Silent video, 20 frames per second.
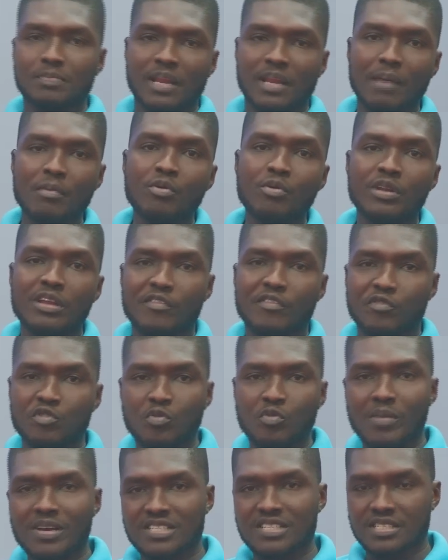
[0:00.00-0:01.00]
but let me read a
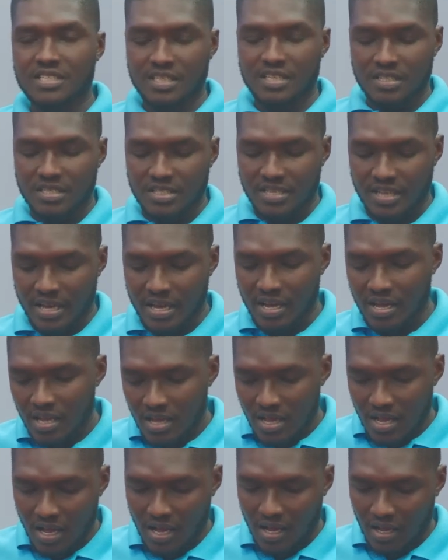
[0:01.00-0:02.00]
few messages here.
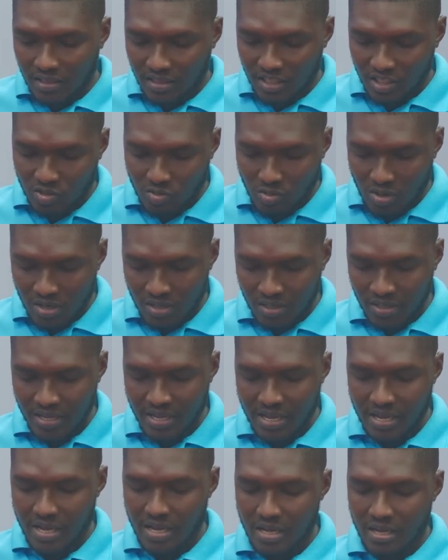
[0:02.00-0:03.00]
This one
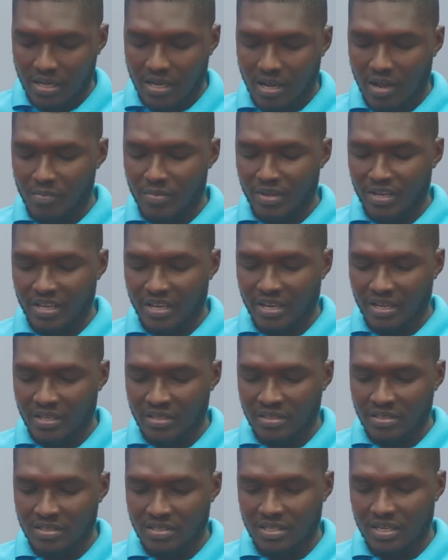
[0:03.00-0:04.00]
here coming
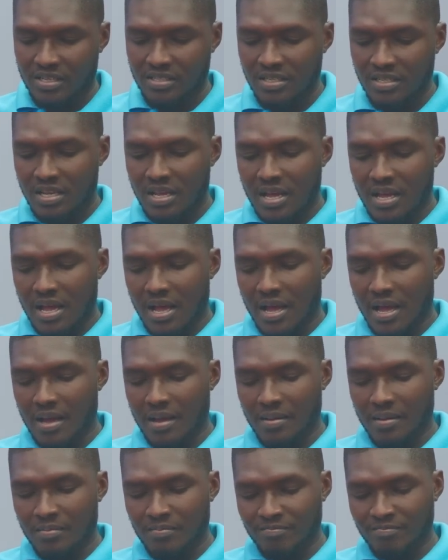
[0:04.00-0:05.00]
in says,
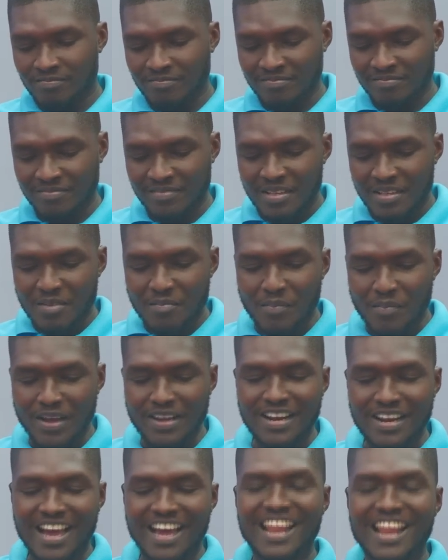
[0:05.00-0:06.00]

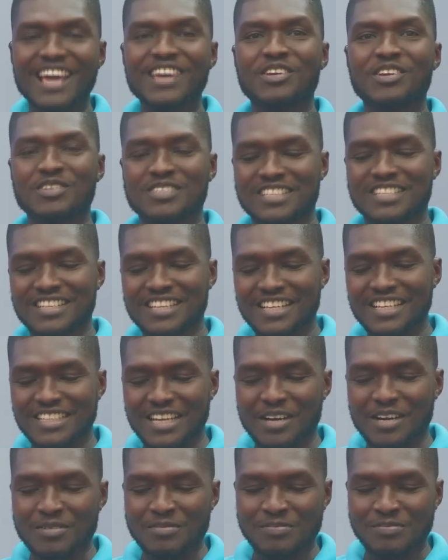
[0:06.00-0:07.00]
Ben, I like your
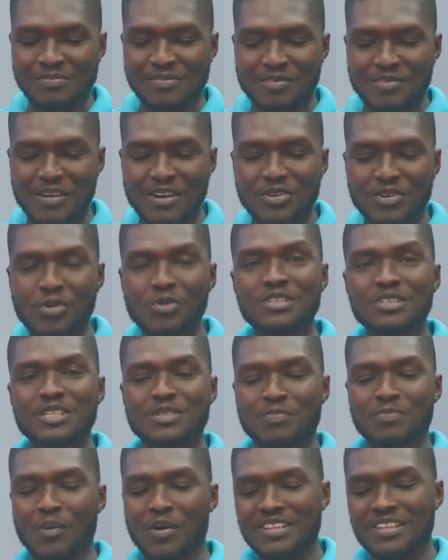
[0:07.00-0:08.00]
signature when coach
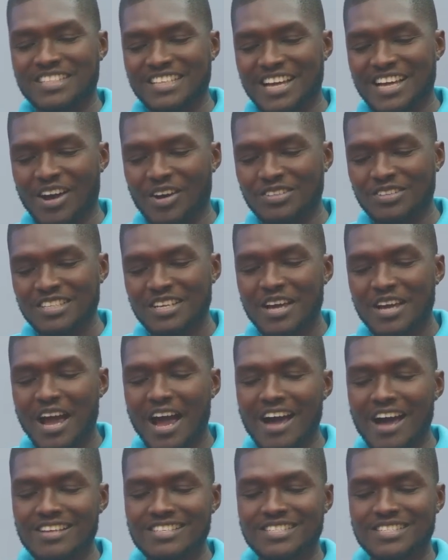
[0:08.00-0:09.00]
is pointing out
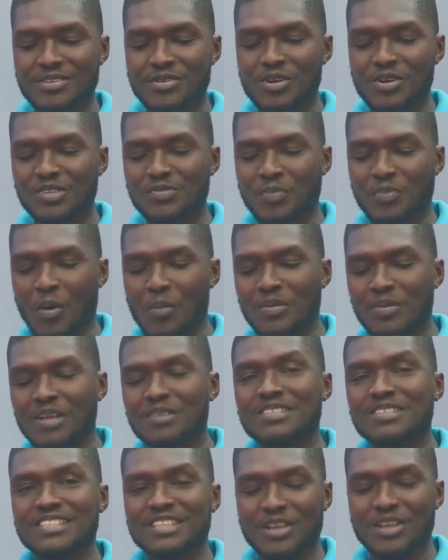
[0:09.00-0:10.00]
our serious
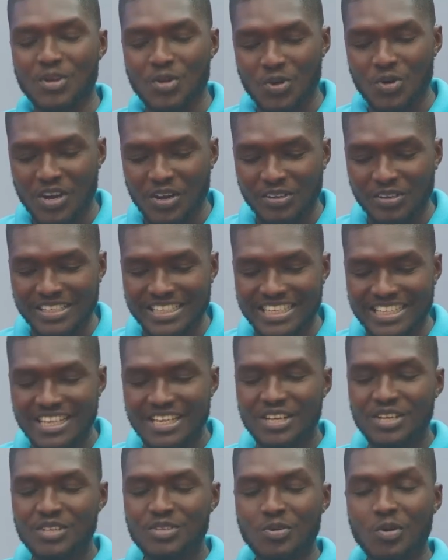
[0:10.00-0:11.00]
problems in the local league.
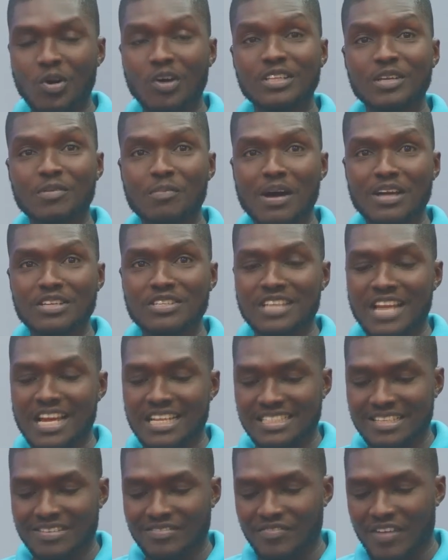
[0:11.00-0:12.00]
To all the Man
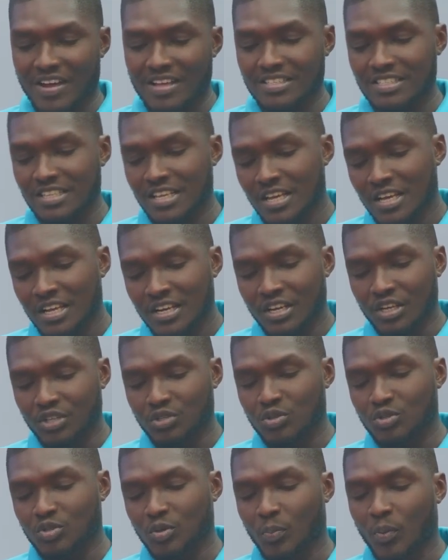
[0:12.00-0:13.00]
United fans, they
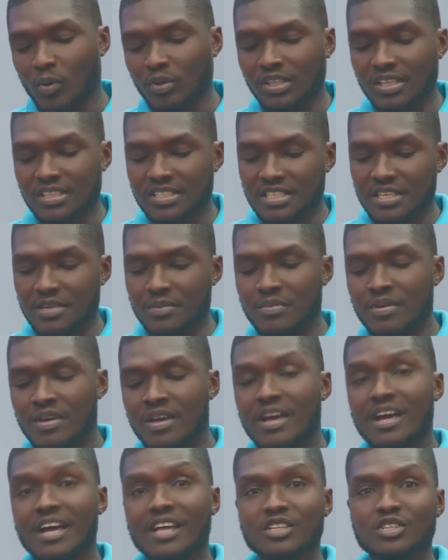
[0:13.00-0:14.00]
should support the team
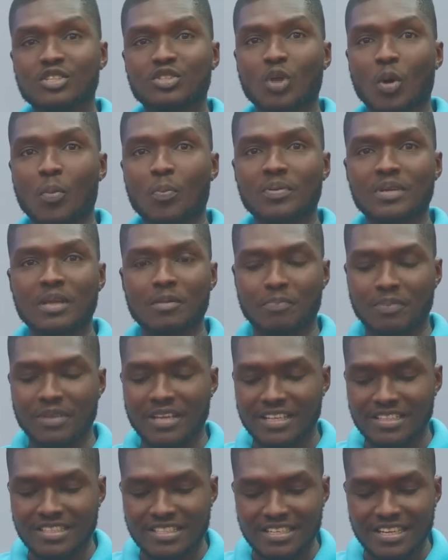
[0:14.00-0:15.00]
and stop the
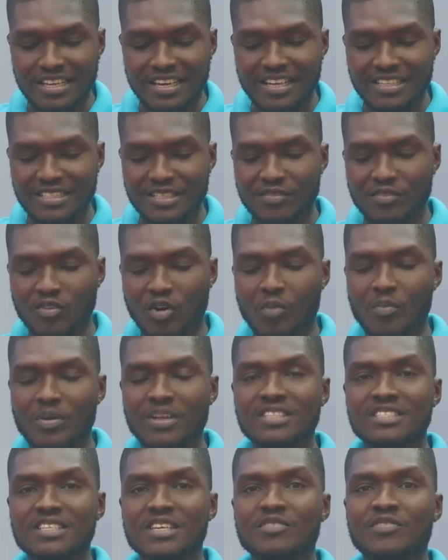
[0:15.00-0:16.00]
plenty negative
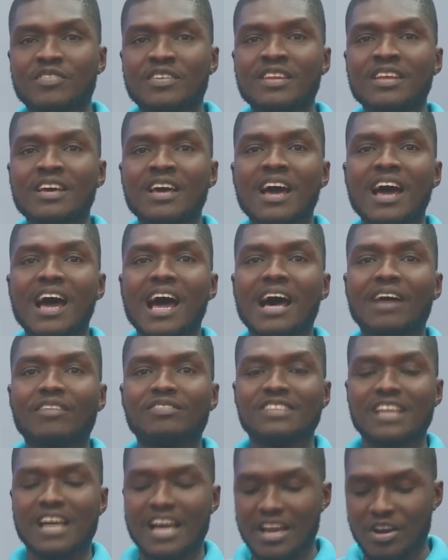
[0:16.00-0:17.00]
comments even
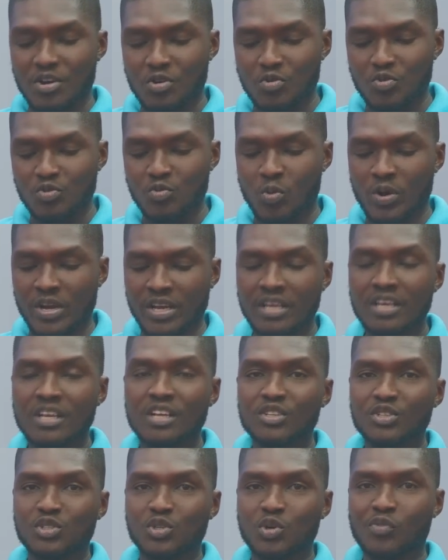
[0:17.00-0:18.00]
after a good win.
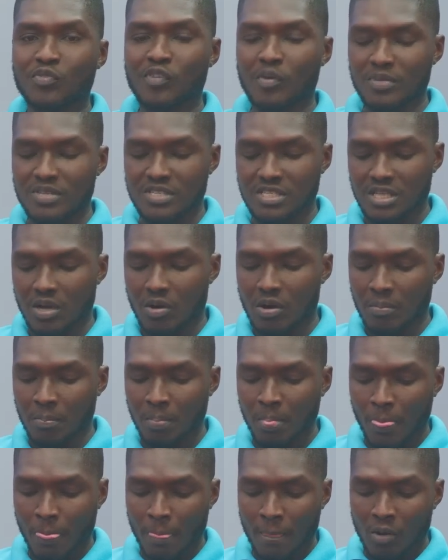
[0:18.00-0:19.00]
Joe from Insawam
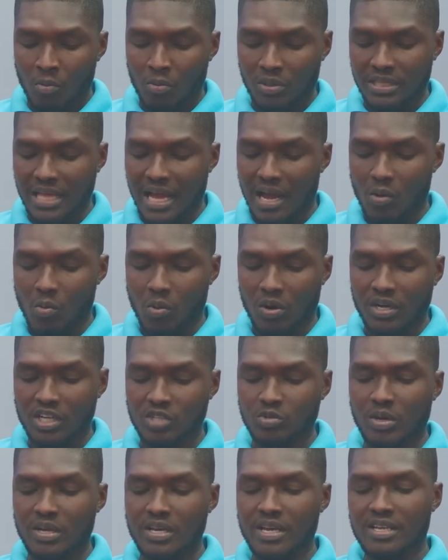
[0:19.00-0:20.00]
with that one.
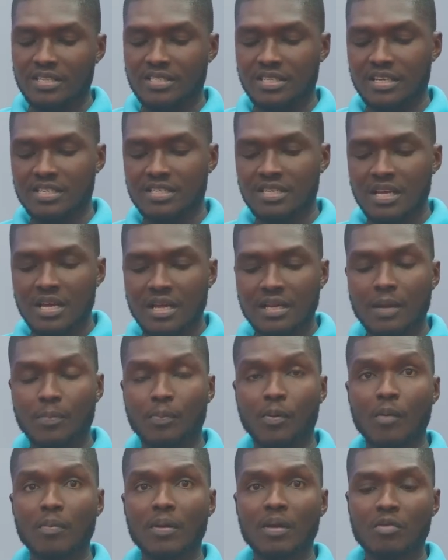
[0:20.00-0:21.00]
This one here says, the
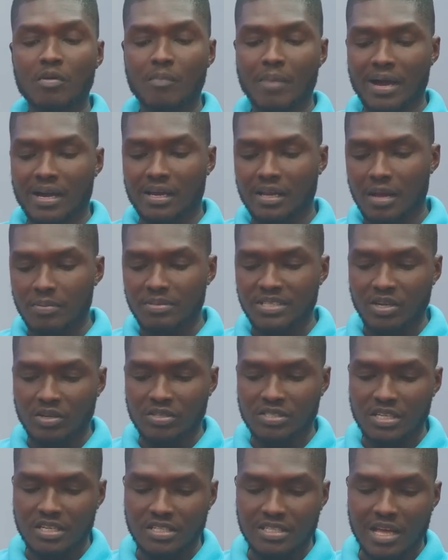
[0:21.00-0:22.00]
problem with my club
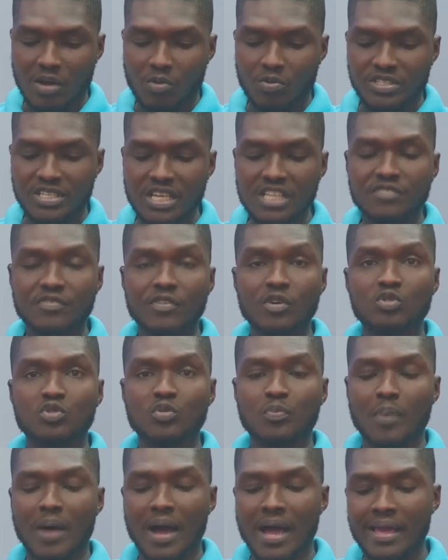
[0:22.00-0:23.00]
Chelsea is that we just fail to
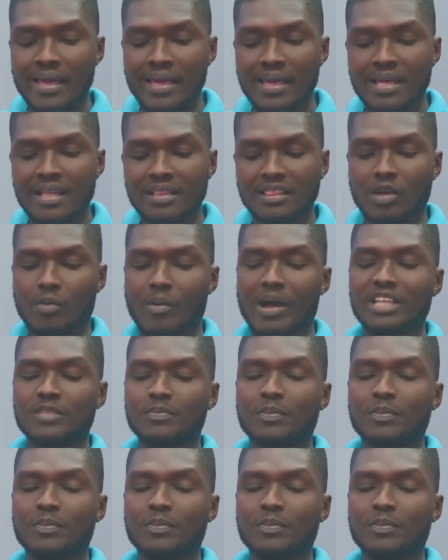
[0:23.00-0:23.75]
buy the right